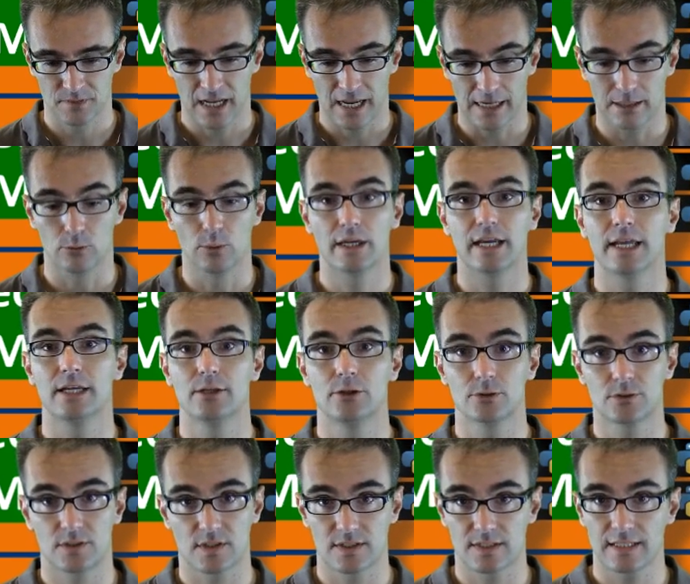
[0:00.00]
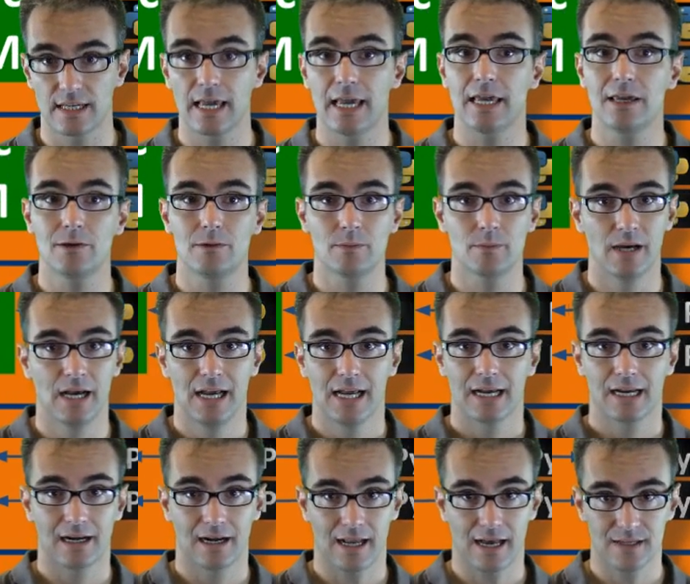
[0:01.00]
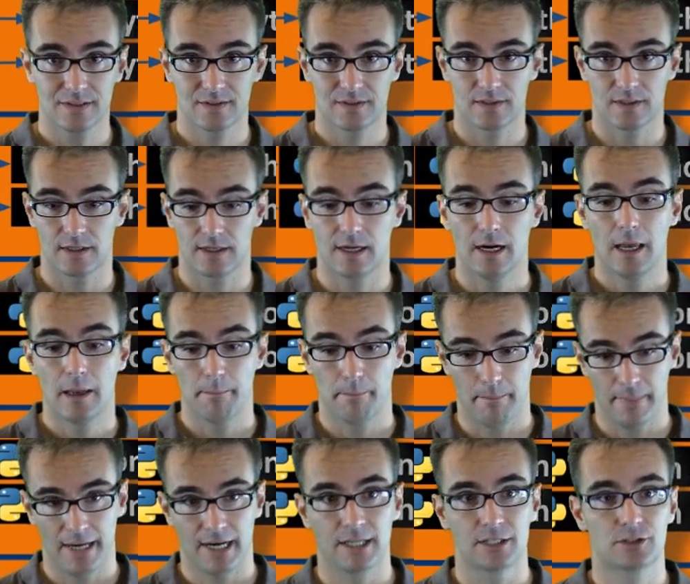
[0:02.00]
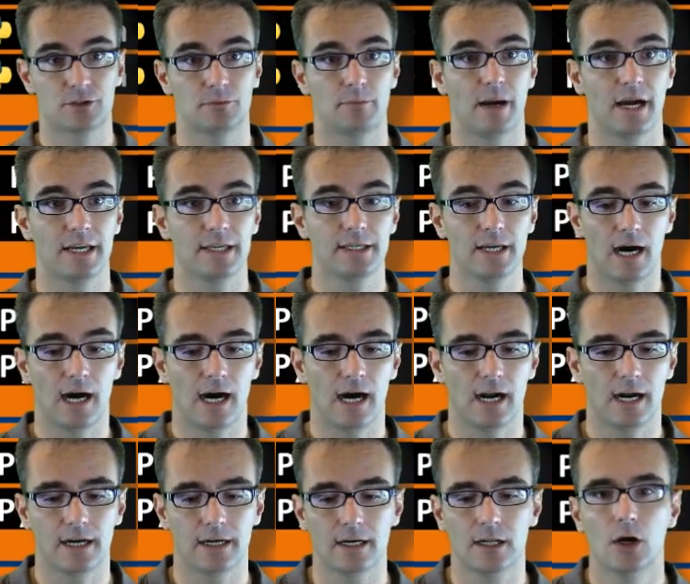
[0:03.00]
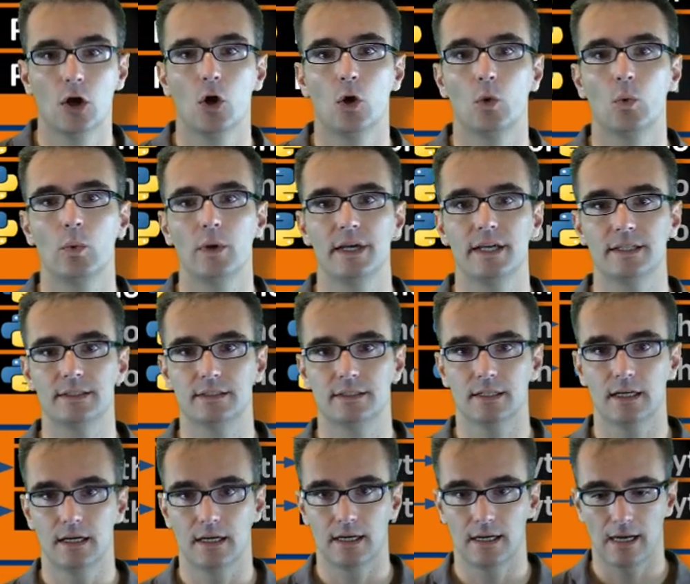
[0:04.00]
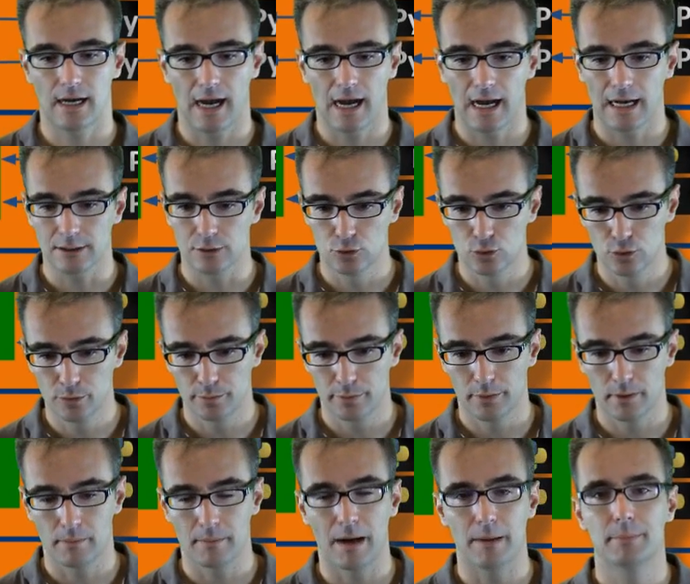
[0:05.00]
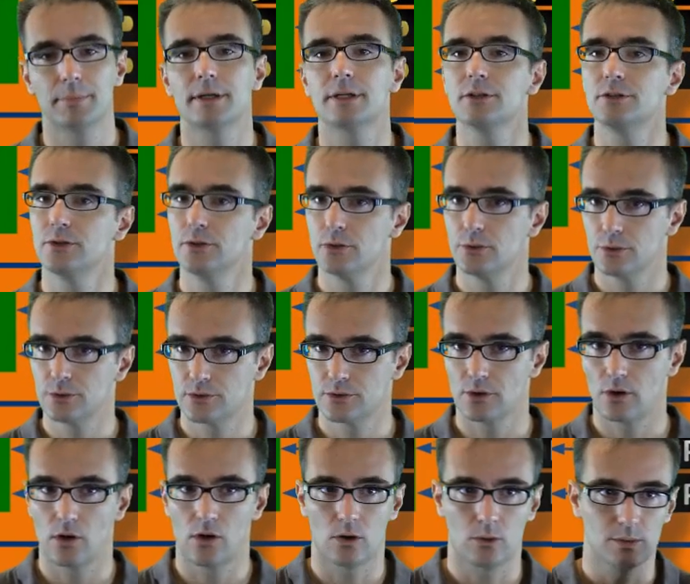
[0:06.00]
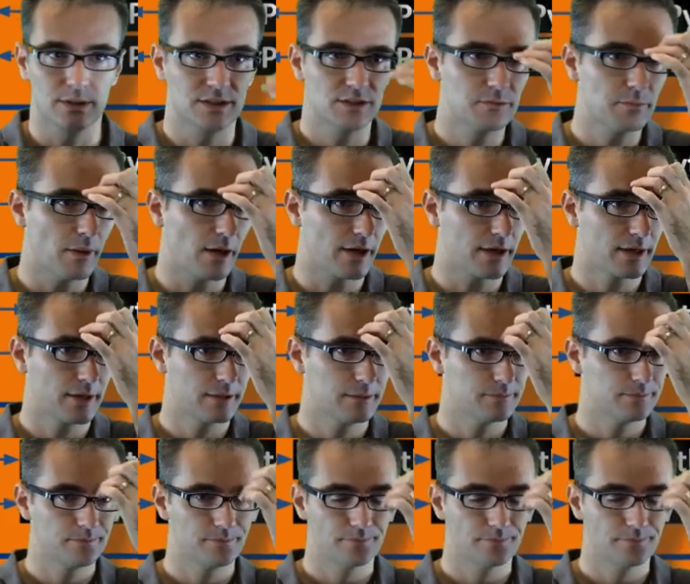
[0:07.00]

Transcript: and we can use the same cluster managed by Yarn with Hadoop MapReduce or with Spark.